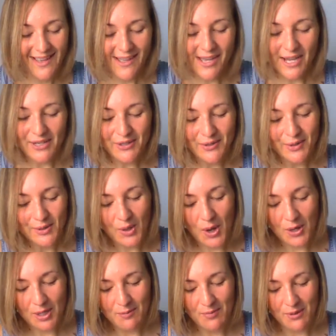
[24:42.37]
A new
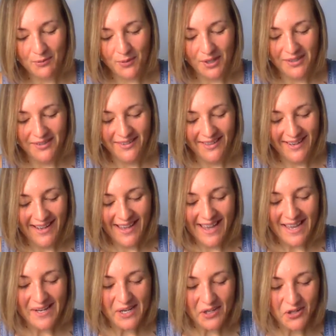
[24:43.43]
song can be written,
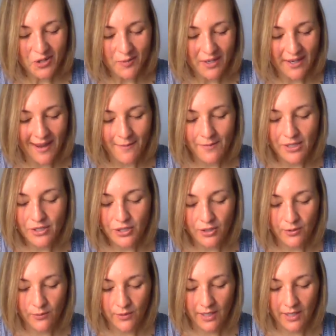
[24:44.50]
an instrument can be tuned,